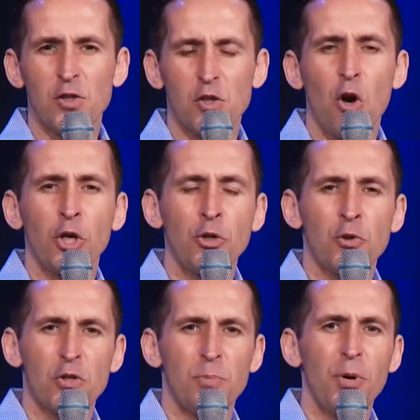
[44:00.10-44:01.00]
a song in
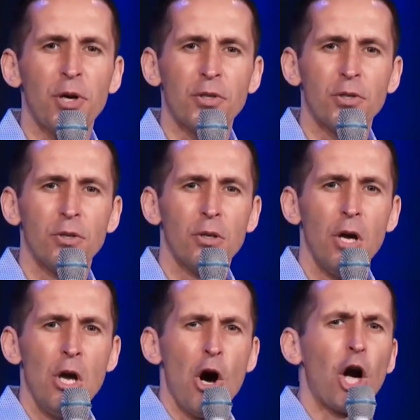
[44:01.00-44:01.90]
your spirit?
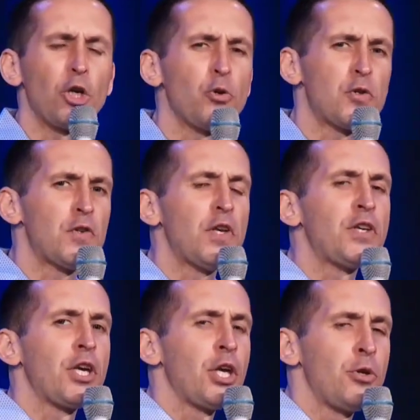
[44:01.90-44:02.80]
Are you
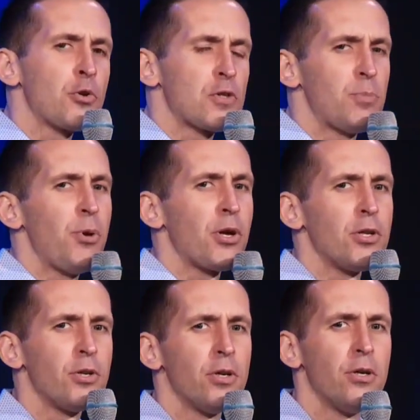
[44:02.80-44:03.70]
singing in your
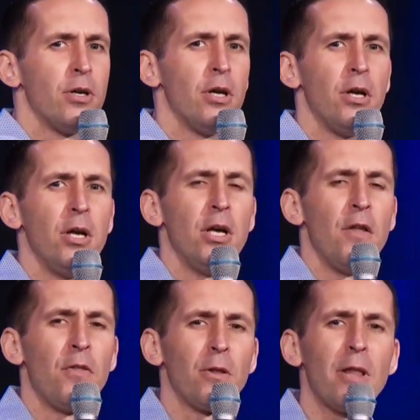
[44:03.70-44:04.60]
spirit?
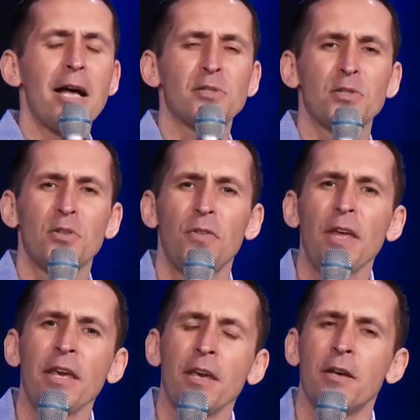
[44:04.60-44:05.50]
The last
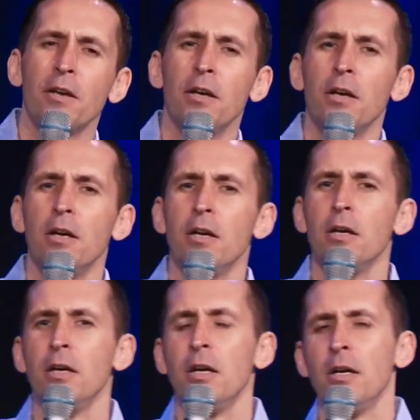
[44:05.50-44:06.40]
thing,
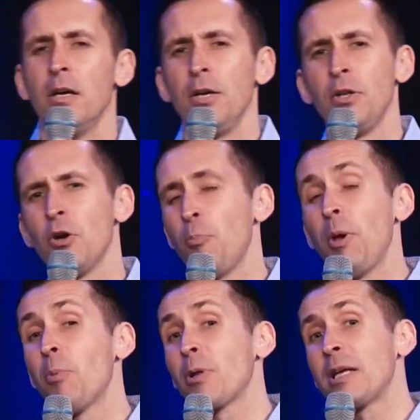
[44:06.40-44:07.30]
you know,
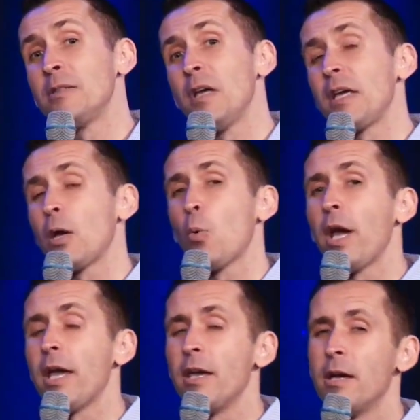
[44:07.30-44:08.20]
people can take
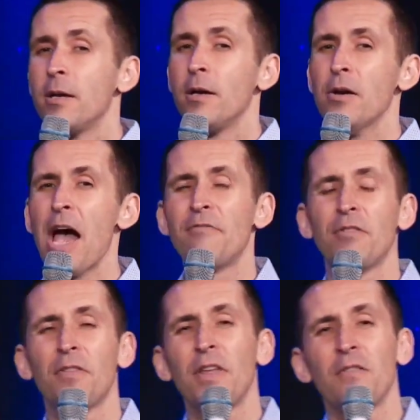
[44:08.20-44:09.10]
away
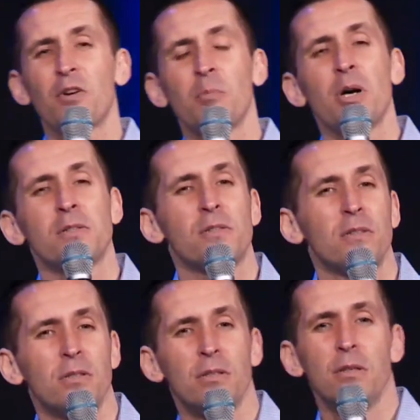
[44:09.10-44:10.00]
everything from
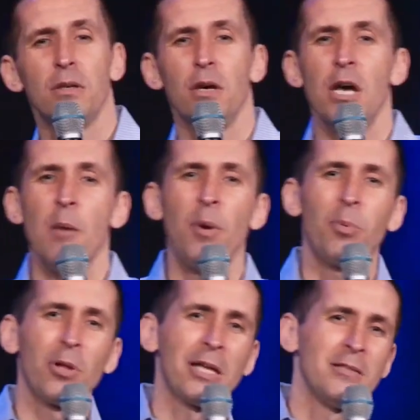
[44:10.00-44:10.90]
us.
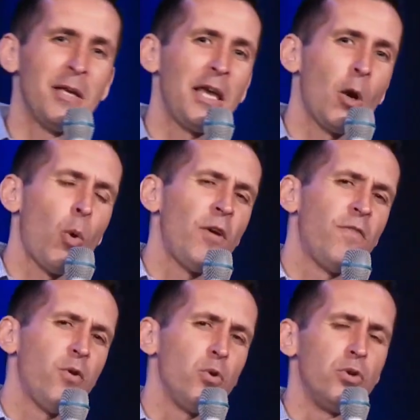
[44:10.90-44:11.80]
People can take away
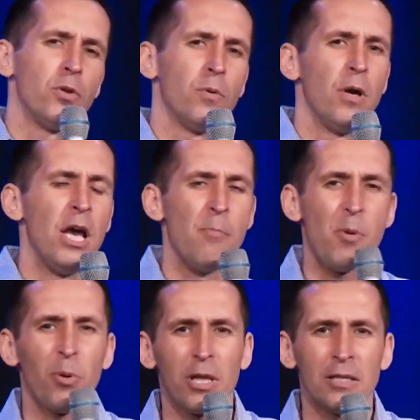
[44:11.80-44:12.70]
food.
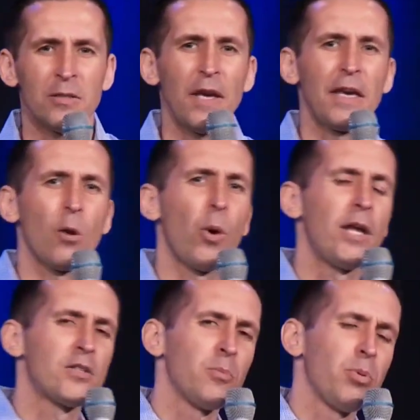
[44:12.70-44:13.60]
People can take
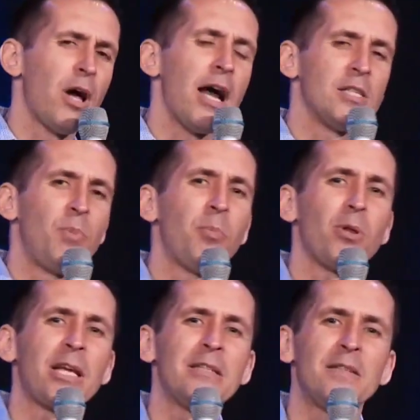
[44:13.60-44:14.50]
away supplies.
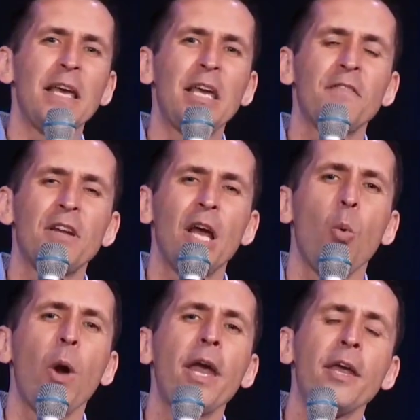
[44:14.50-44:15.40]
People can take even
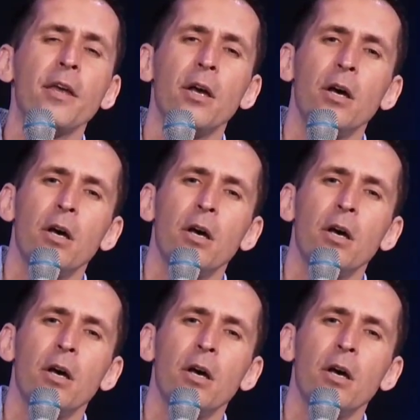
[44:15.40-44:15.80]
away